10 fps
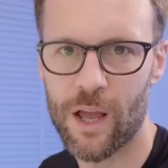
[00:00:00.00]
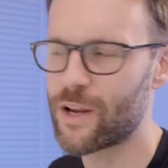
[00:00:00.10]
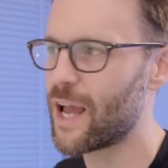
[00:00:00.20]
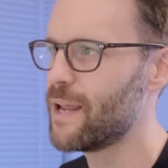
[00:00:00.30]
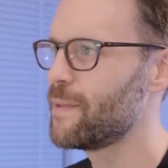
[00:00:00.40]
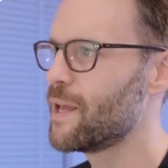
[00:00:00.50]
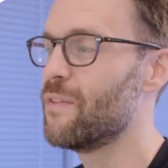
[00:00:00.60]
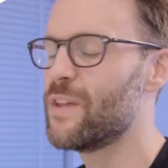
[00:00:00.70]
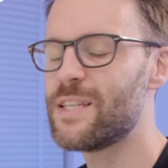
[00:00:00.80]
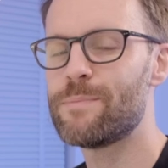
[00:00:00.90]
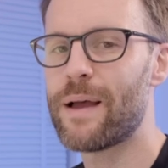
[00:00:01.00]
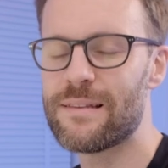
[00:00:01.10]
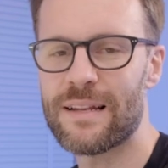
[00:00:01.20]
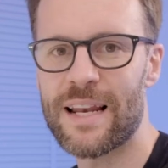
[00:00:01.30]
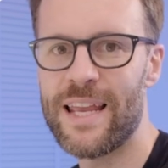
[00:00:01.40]
Okay. This is
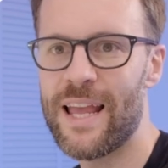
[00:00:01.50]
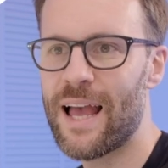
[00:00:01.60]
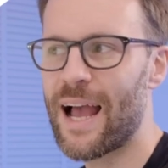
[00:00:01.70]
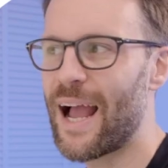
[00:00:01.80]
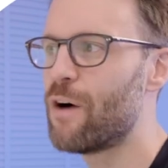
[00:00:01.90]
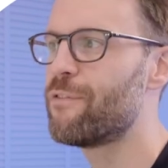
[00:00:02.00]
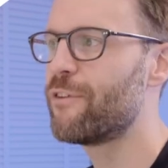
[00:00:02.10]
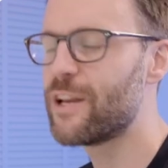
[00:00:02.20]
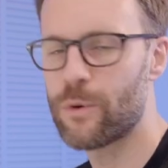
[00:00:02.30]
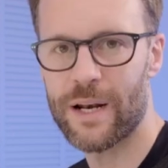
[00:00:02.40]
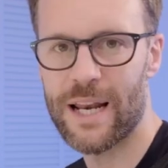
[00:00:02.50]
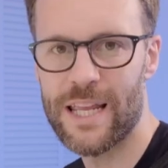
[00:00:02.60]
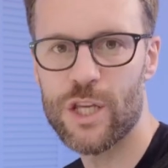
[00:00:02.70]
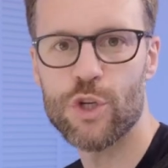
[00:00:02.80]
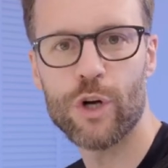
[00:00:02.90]
basically how frequently
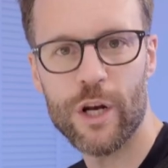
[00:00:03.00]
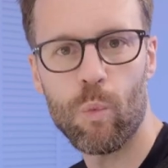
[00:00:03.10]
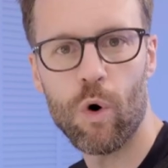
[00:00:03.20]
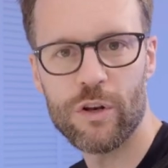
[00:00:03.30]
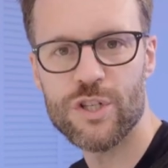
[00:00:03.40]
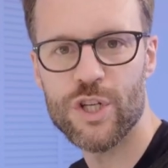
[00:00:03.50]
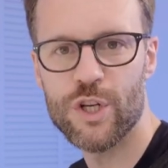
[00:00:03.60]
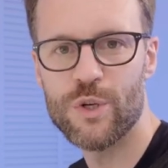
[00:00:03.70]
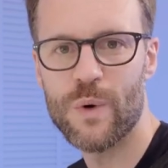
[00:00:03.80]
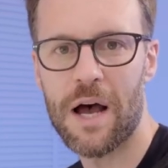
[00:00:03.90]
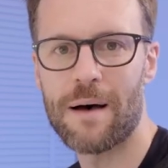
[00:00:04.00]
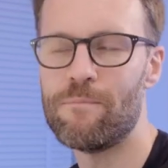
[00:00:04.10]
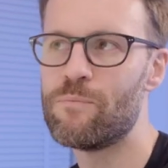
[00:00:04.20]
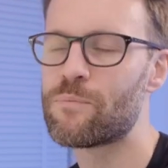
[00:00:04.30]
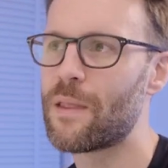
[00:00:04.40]
you're going to want to
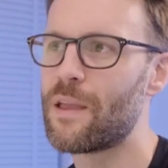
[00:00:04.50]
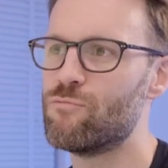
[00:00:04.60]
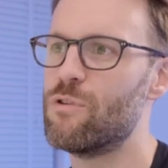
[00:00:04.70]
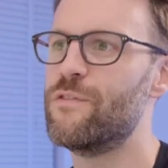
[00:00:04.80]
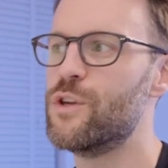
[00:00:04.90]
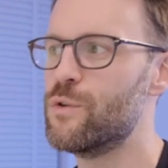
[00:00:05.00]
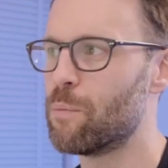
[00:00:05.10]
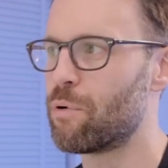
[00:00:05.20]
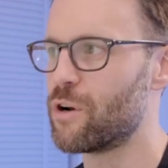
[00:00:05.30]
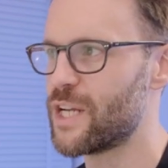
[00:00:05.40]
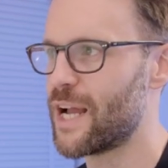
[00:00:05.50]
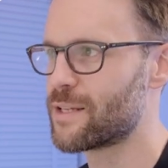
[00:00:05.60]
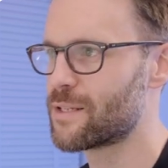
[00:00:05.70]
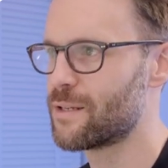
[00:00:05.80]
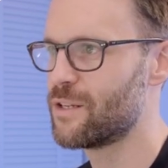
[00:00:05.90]
um, review your projects.